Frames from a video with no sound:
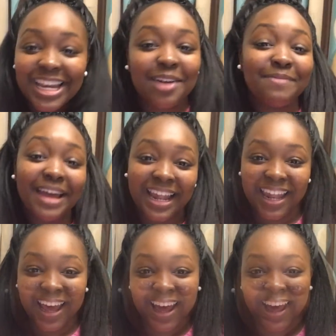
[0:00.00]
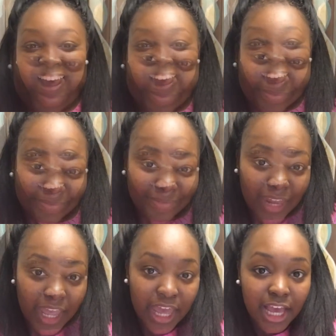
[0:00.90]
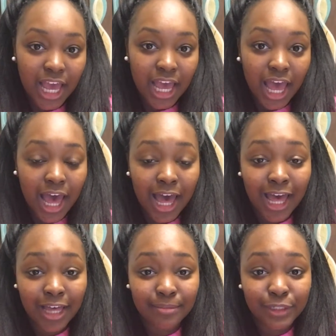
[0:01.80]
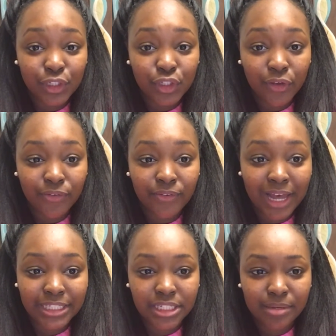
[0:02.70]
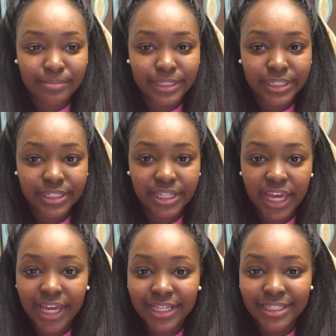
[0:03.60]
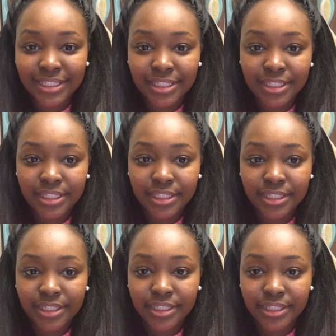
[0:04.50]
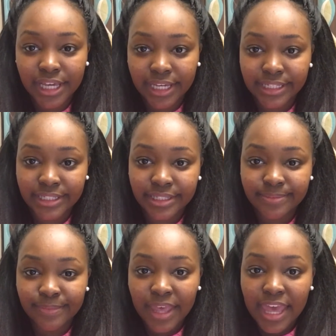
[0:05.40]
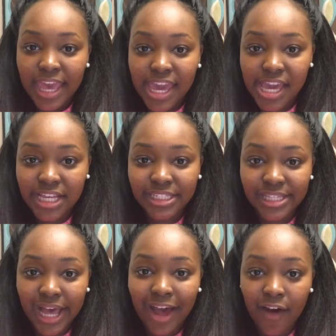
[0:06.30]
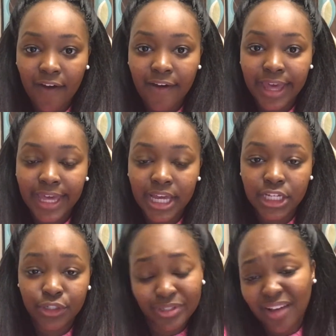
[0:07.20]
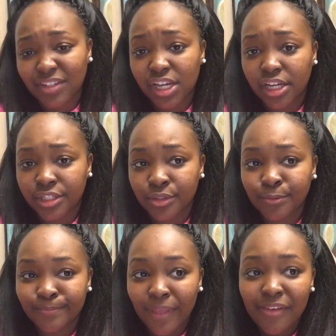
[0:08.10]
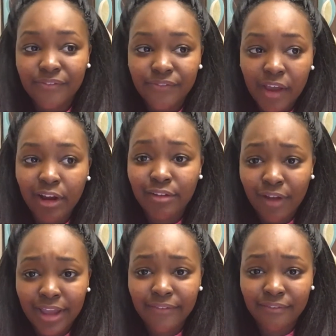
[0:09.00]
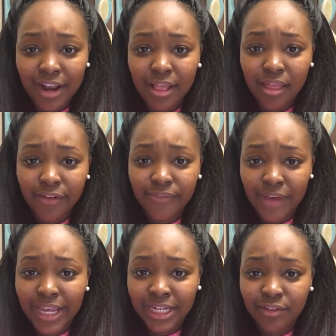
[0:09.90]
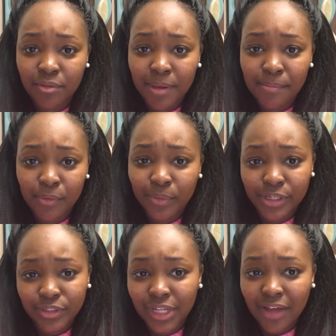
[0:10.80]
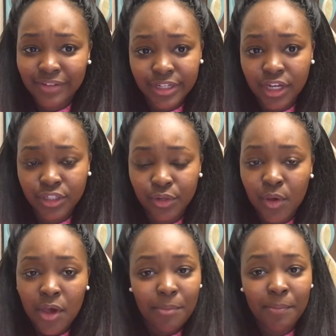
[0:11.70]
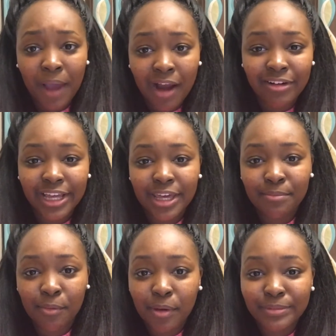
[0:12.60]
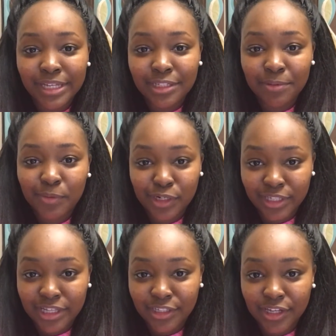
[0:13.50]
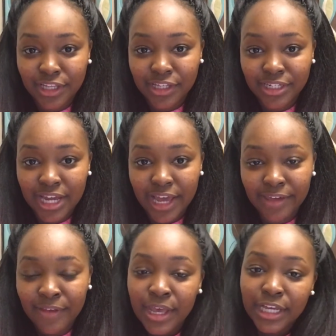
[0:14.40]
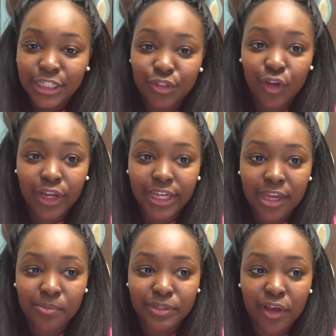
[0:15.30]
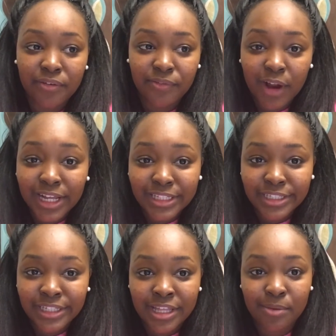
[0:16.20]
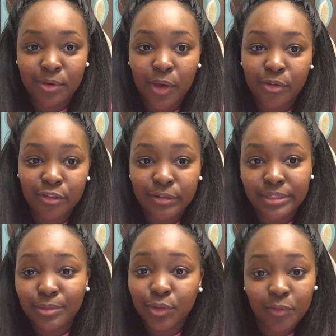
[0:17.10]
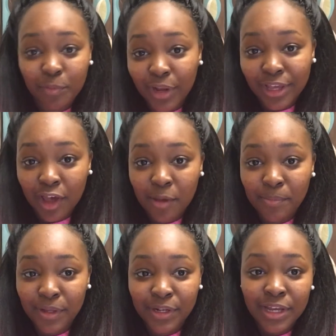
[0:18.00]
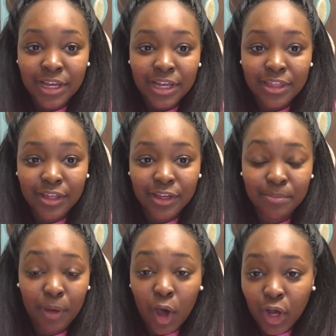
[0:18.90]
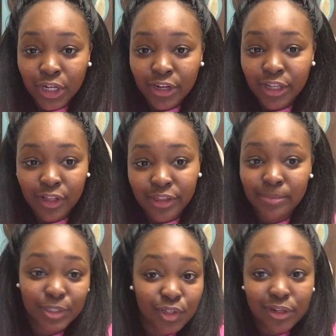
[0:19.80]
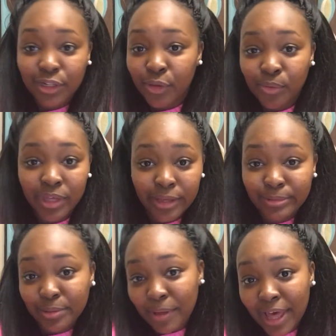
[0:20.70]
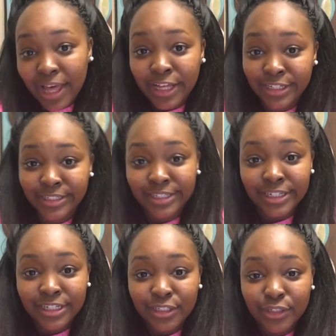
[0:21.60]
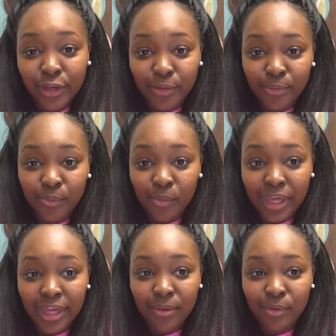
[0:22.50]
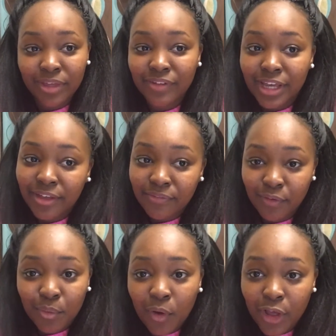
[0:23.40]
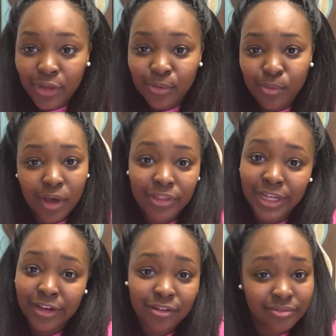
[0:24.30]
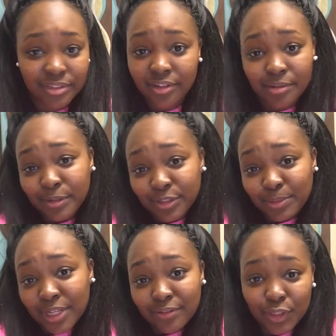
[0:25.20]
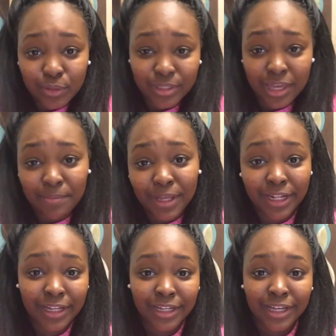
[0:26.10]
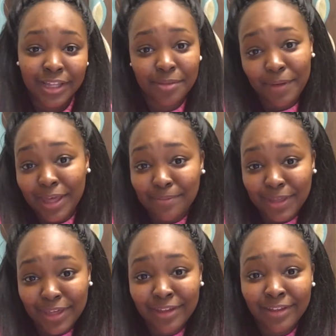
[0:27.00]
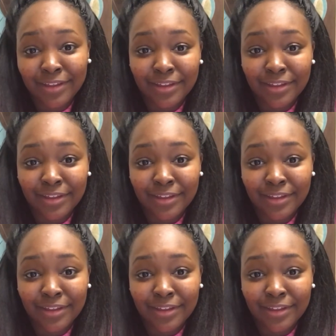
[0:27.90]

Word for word: ciao bella. Um, so fact number six, six is that I used to have a turtle. Very re, re like vaguely remember we used to have a turtle, but apparently my mum said to me when I said this to her the other day, she was like it was her friends and they were going through some sort of breakup and the partner like they were deciding who keeps the pet and so we were given it for a while while they kind of decided amongst themselves who's keeping the baby